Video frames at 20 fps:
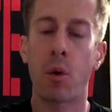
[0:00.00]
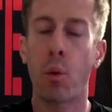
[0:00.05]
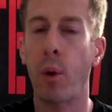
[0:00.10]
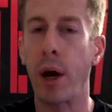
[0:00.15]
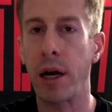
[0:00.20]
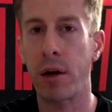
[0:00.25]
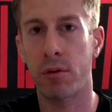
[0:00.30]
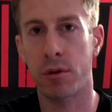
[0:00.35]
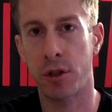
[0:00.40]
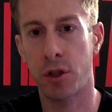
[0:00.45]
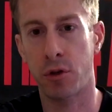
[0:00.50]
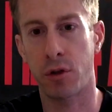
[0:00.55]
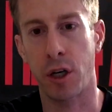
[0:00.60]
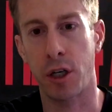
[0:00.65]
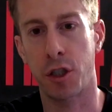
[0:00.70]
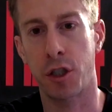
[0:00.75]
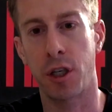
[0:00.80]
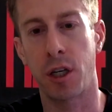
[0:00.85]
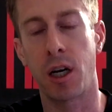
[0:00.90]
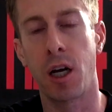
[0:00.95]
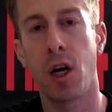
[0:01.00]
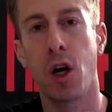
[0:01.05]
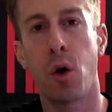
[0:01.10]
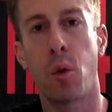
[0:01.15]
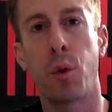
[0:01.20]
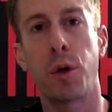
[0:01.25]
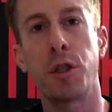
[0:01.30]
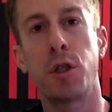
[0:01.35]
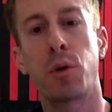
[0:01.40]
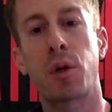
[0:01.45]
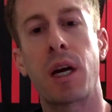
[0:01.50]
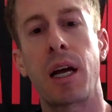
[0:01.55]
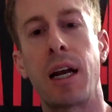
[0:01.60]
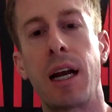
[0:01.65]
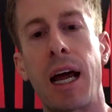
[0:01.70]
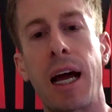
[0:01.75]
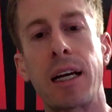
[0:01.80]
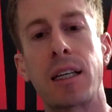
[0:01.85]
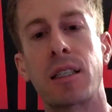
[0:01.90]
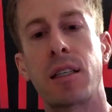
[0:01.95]
weight restriction, when you
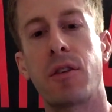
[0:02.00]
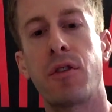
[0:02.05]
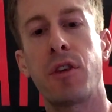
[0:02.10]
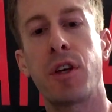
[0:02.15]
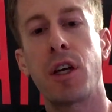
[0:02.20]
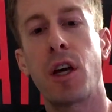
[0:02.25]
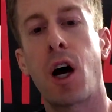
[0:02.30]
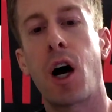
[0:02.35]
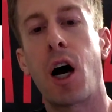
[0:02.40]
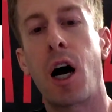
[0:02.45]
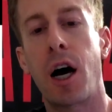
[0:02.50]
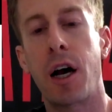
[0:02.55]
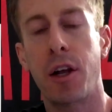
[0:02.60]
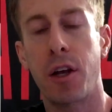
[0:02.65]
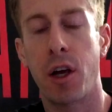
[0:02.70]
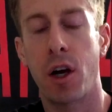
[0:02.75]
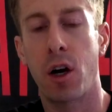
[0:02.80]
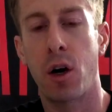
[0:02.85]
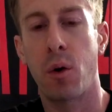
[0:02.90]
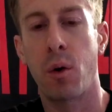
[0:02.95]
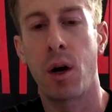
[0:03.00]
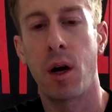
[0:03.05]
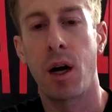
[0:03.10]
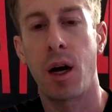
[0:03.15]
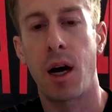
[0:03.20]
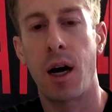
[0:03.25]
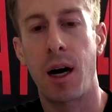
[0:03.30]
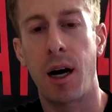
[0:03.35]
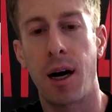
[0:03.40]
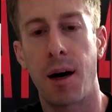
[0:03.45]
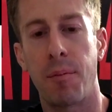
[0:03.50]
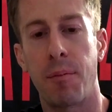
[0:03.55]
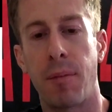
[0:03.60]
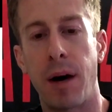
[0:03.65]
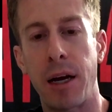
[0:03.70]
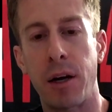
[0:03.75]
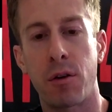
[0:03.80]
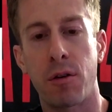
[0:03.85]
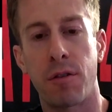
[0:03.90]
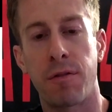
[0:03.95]
connect the audio
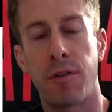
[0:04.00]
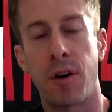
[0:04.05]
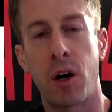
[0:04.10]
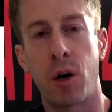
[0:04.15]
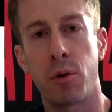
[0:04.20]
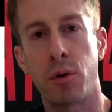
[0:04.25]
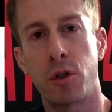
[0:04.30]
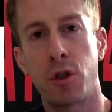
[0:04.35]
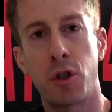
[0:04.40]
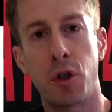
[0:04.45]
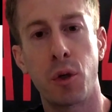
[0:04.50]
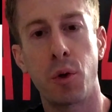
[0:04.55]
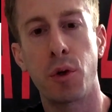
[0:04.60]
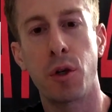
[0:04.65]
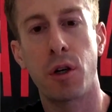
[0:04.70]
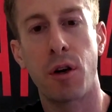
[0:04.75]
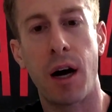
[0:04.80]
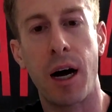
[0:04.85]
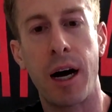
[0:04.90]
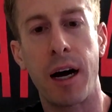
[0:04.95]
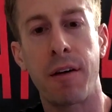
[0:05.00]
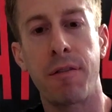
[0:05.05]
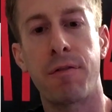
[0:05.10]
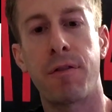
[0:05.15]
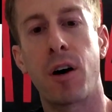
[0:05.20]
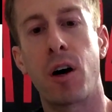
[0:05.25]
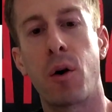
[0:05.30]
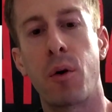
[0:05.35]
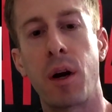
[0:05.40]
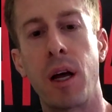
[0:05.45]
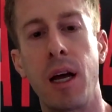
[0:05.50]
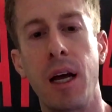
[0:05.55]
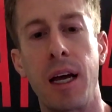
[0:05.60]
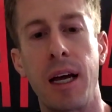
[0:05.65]
microphone to your iPhone,